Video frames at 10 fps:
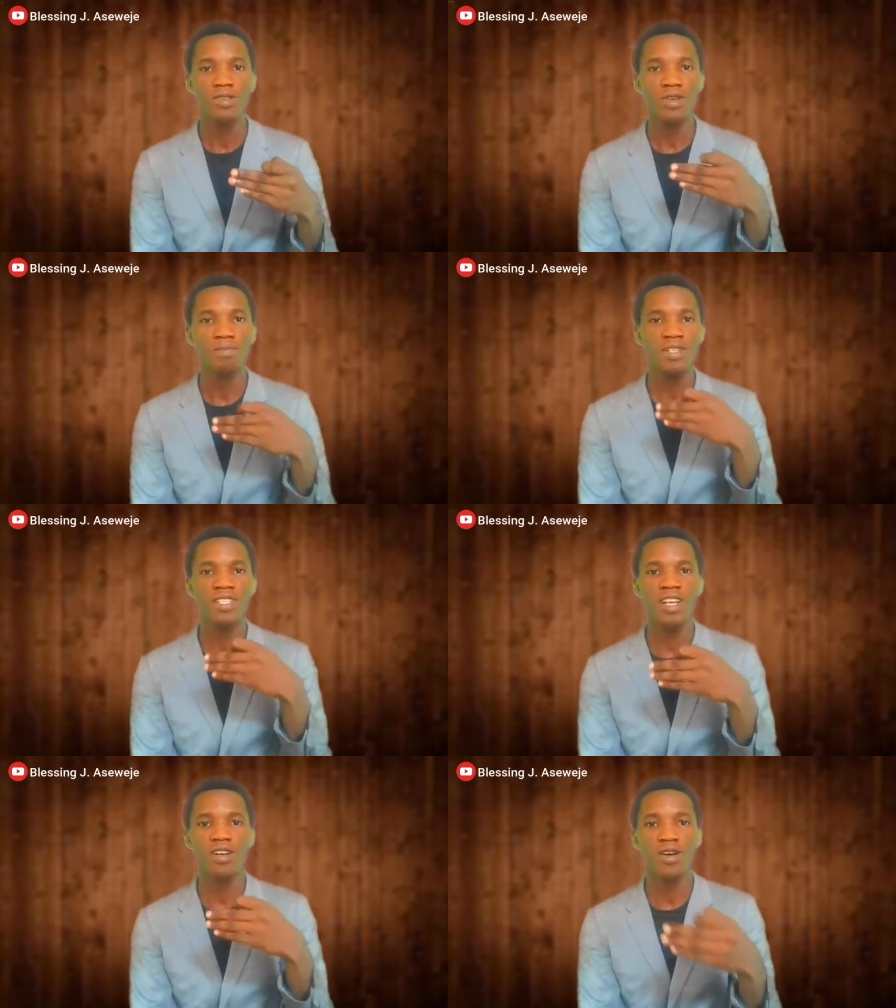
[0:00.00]
So a
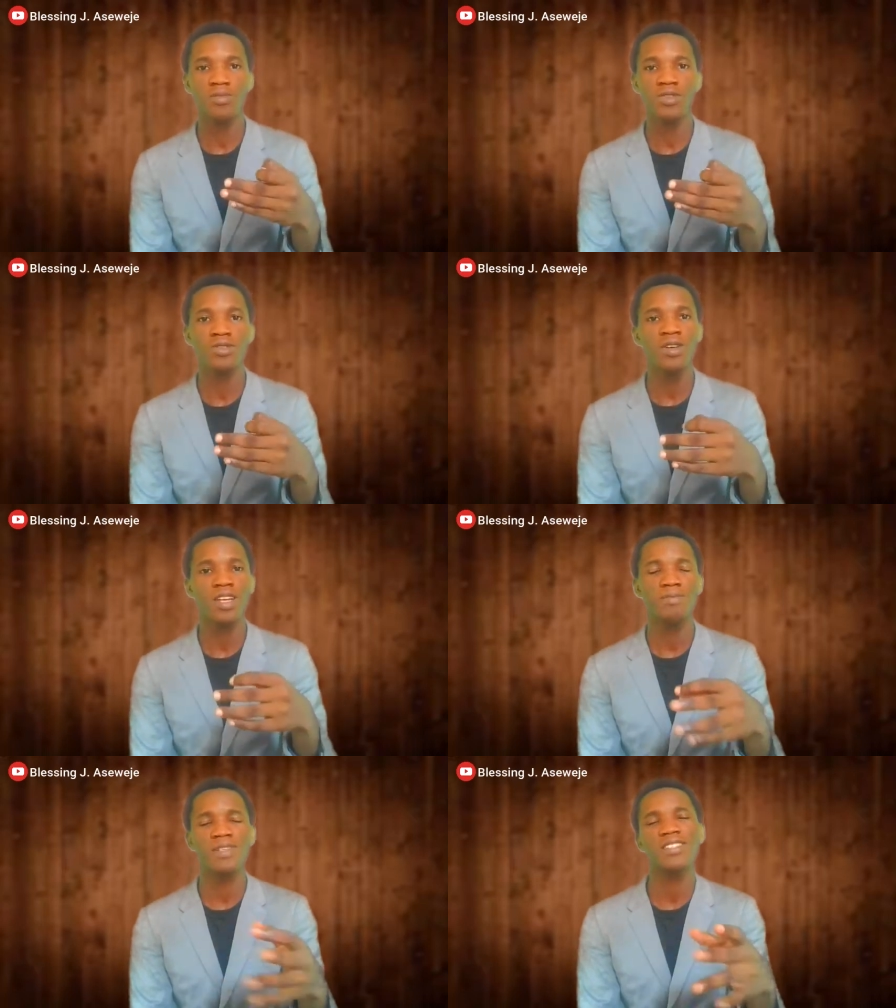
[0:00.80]
person can come to you,
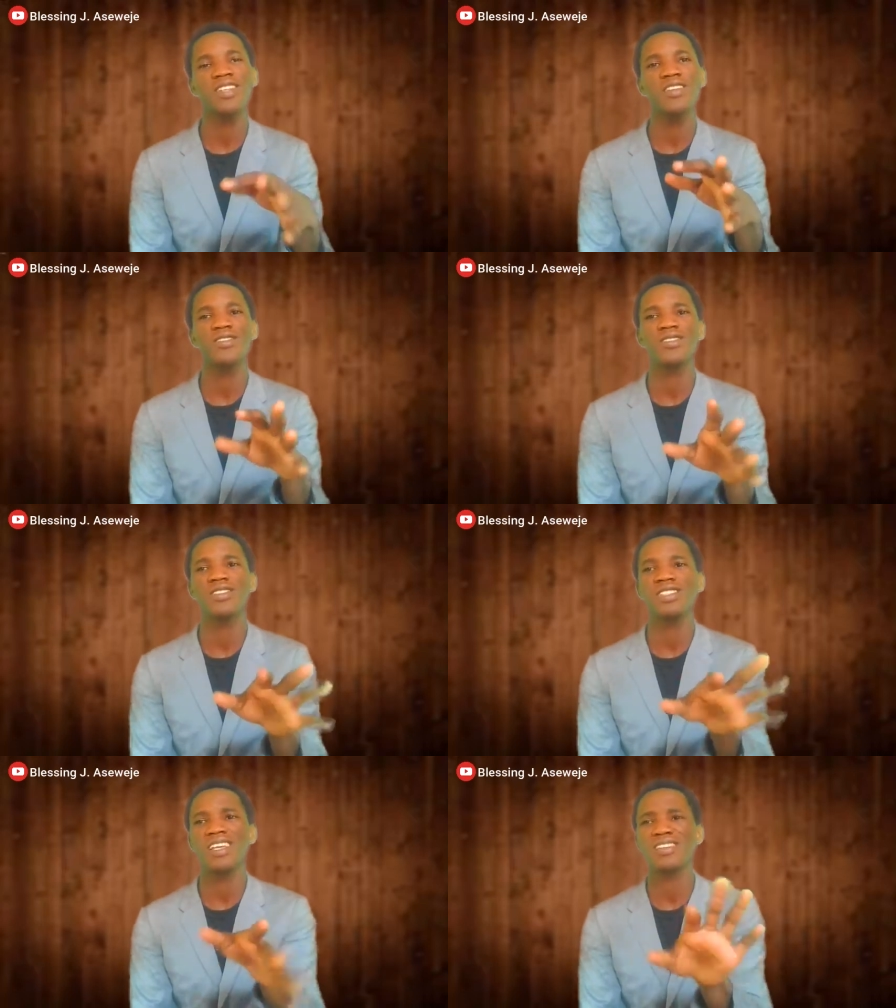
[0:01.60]
okay, please, can you
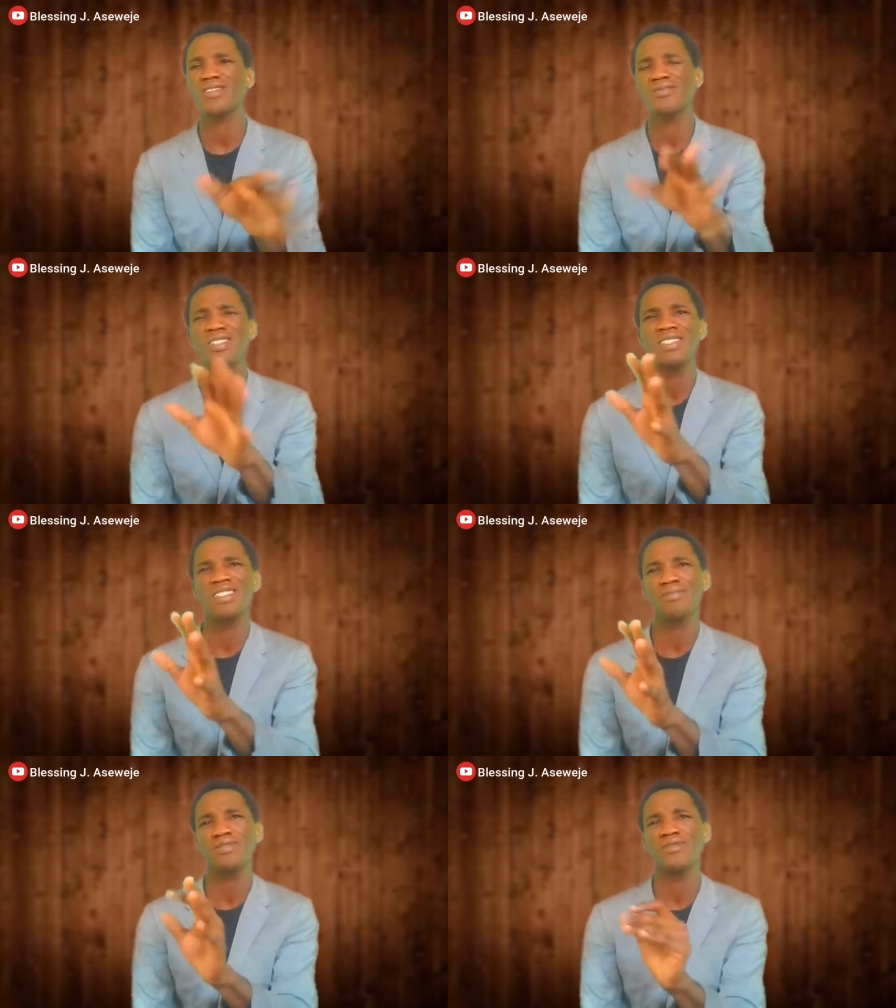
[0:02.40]
just design something
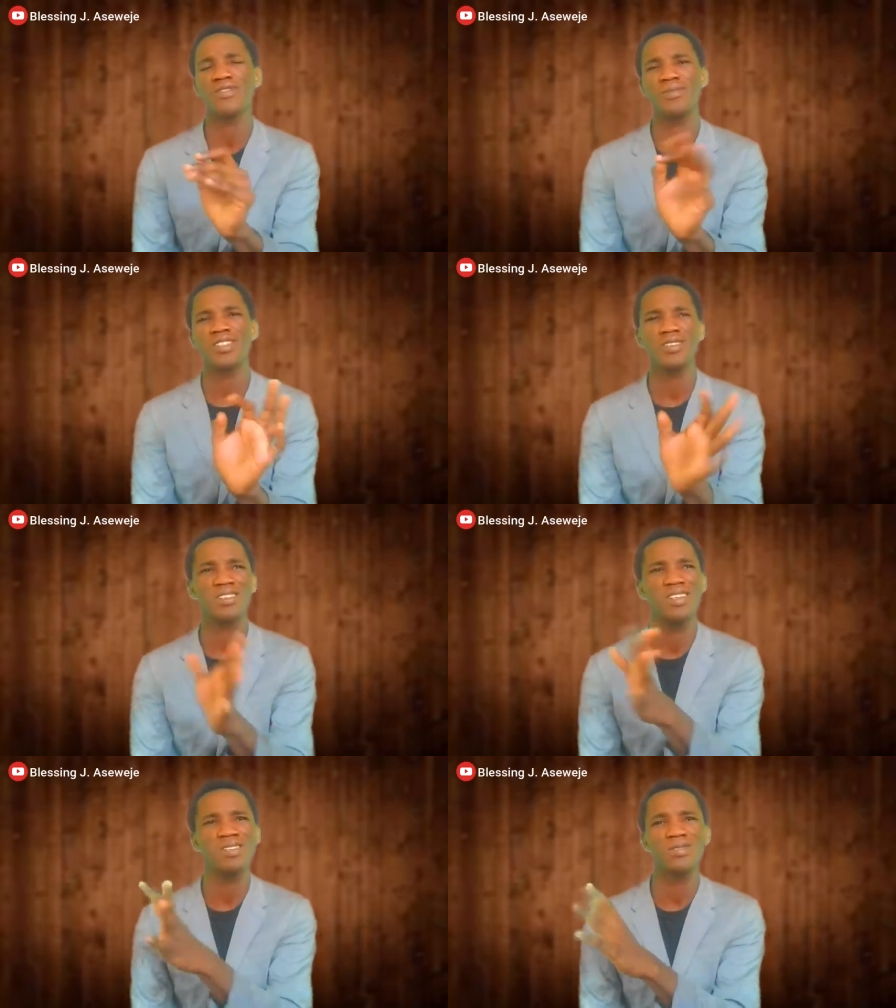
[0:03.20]
simple for me,
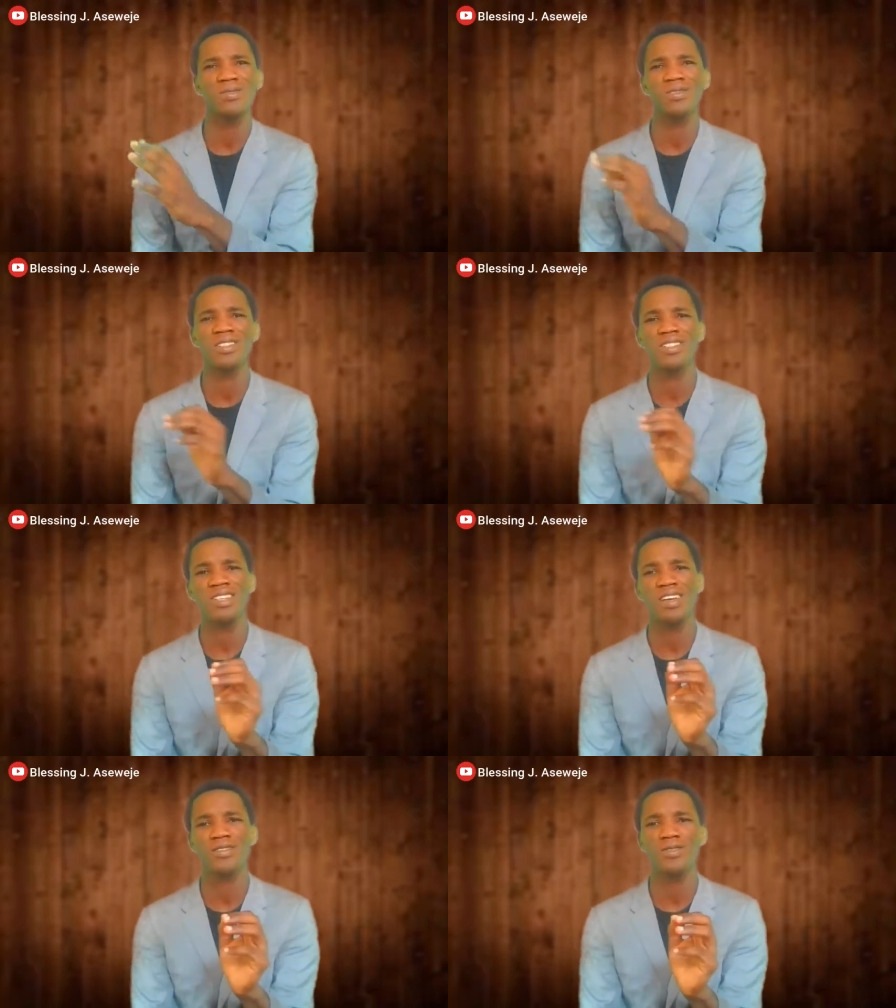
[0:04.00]
just a little
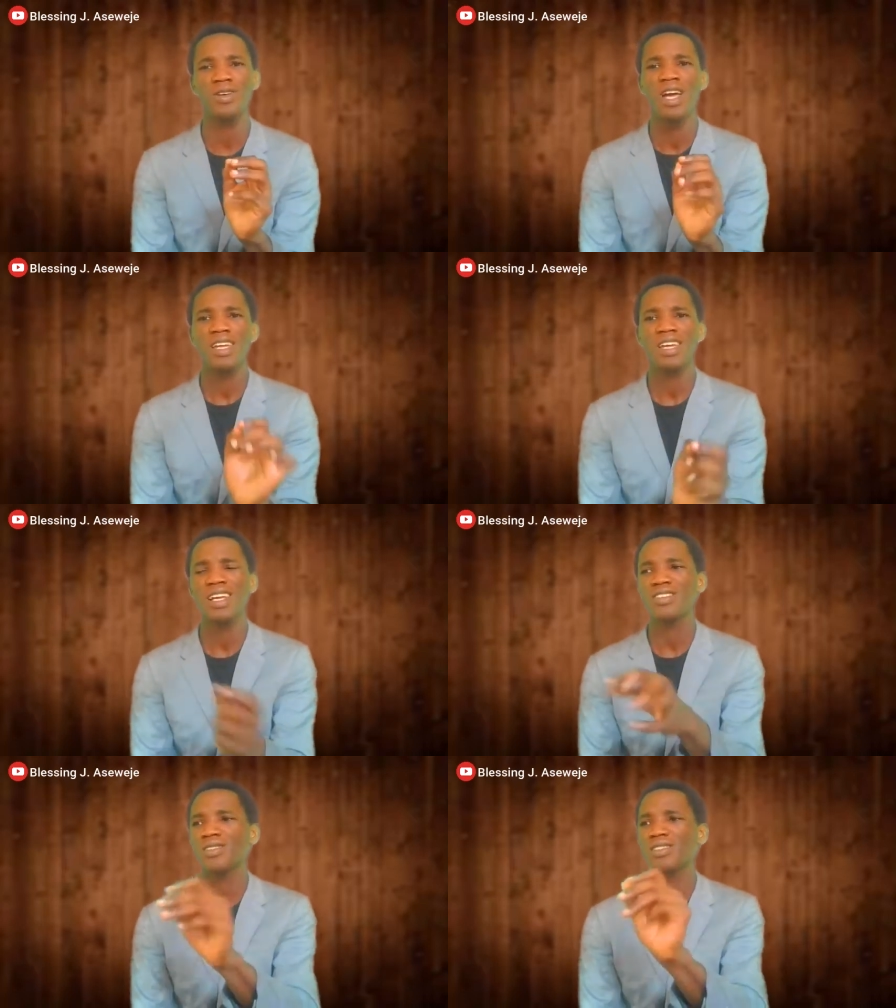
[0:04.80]
design, or
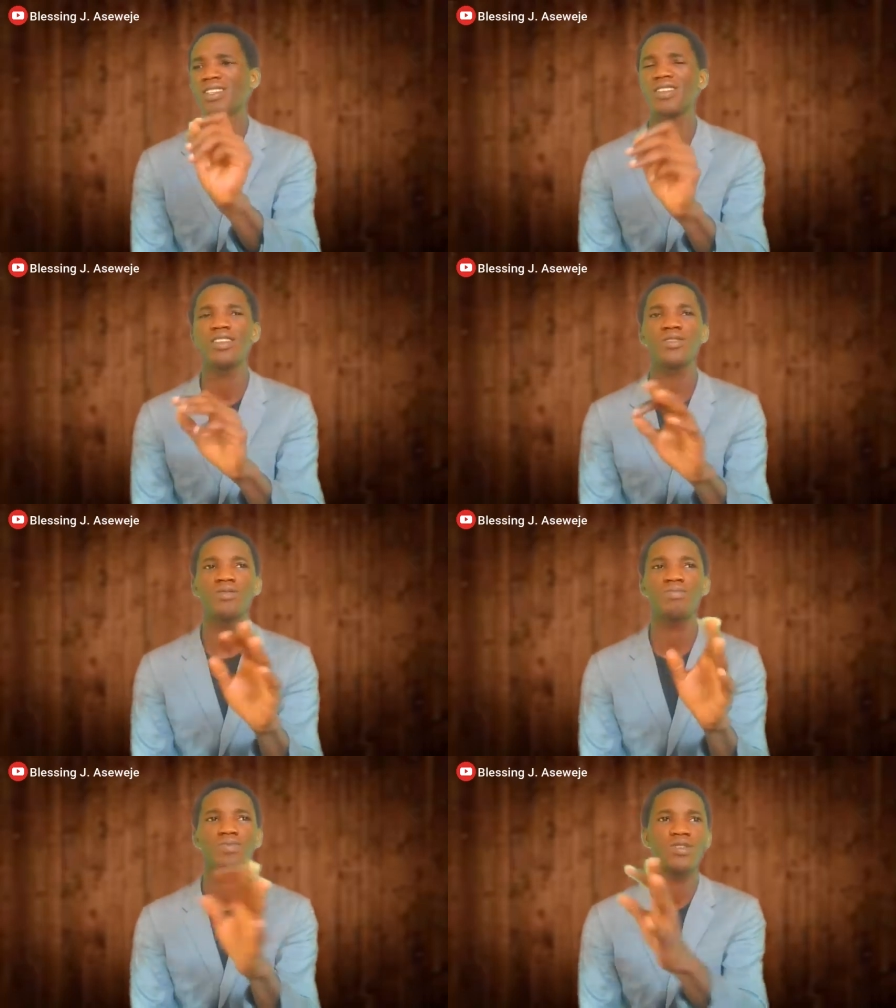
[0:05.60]
can I just need a
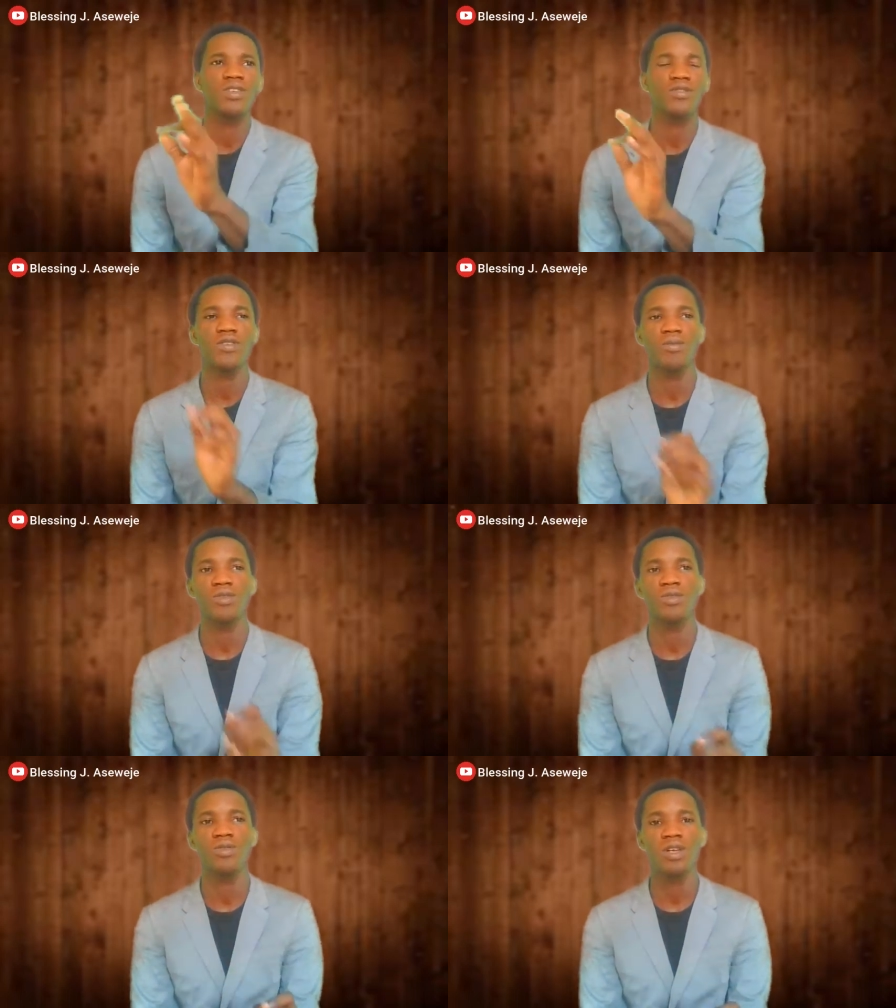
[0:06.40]
little product from you?